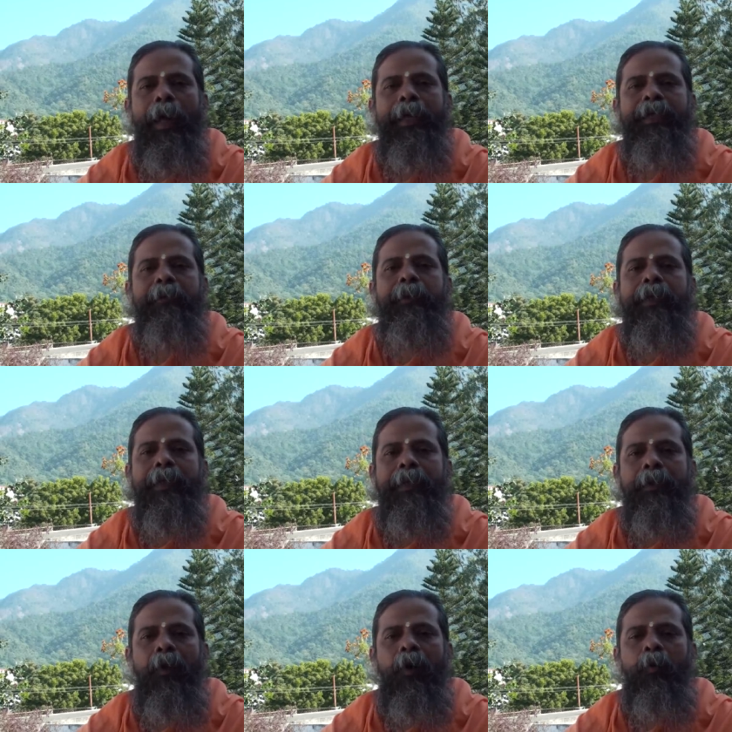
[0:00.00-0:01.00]
activity,
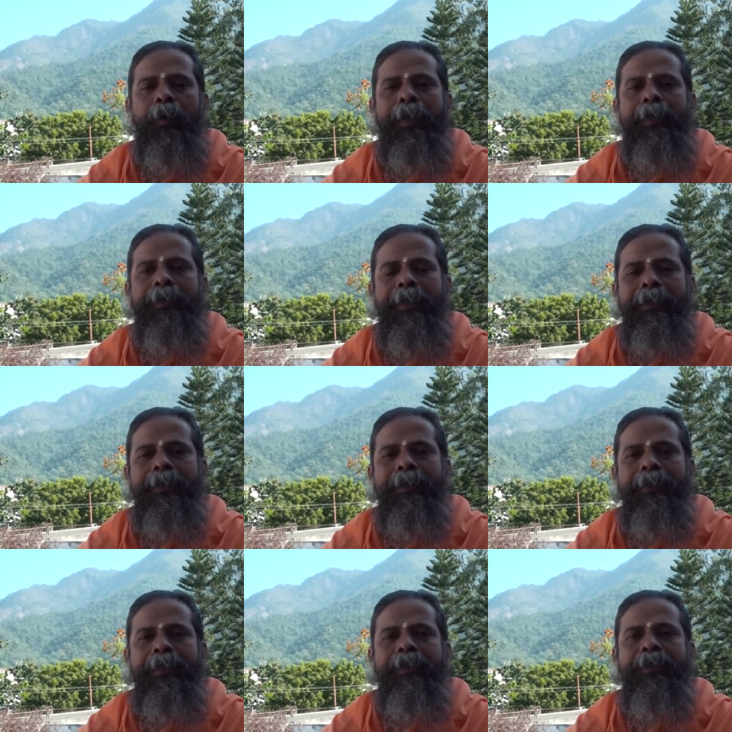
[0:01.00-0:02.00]
or we can say this
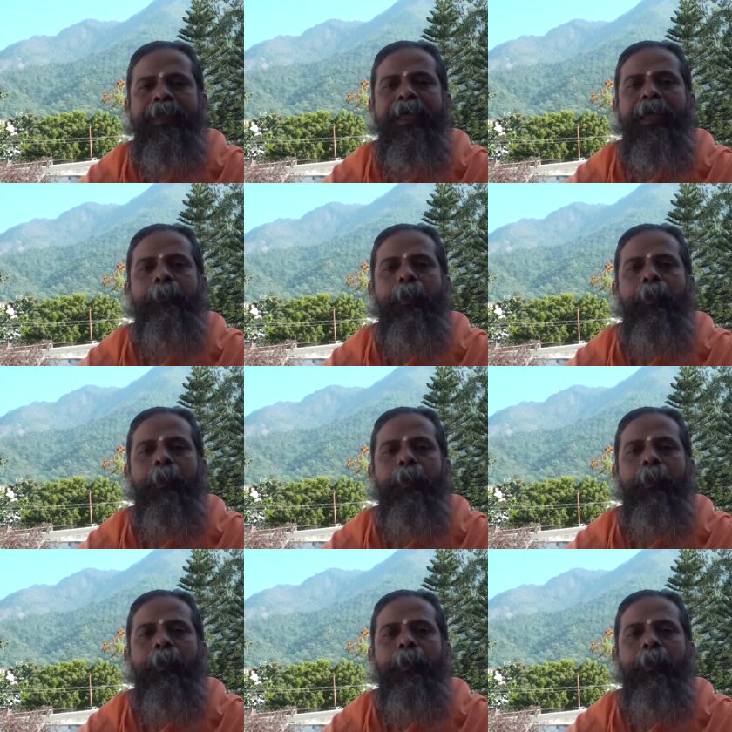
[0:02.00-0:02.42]
is the still